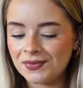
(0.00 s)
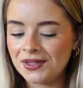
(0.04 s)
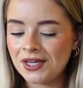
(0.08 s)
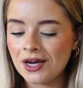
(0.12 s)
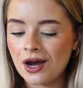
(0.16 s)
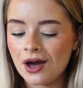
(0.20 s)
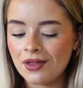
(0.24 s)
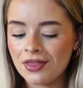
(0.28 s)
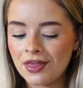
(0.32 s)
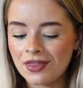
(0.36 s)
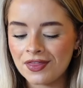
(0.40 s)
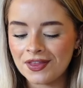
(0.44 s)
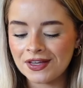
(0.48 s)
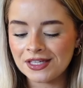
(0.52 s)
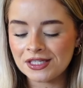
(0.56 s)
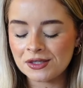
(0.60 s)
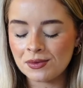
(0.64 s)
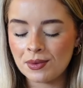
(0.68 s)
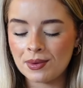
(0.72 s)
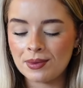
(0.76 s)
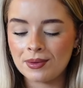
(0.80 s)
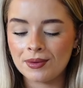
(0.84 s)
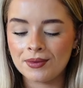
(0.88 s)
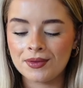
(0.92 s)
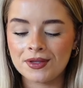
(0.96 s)
the other things that
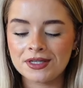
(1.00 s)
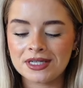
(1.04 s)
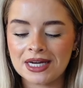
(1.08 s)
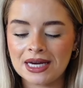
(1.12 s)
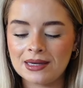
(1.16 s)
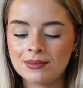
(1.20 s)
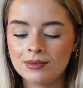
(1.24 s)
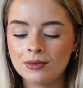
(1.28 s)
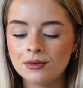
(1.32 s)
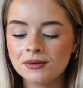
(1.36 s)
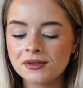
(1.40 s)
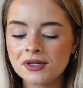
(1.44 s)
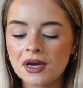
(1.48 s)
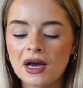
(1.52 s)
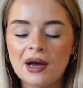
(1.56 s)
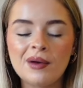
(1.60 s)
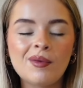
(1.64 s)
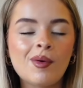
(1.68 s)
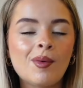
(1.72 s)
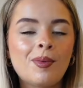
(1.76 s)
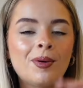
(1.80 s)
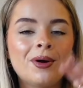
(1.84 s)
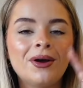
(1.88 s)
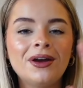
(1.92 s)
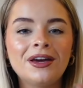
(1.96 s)
we put on the tables, I
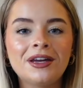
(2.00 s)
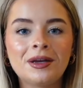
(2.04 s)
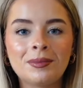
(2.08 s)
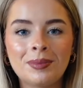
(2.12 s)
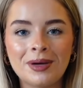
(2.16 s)
will put in a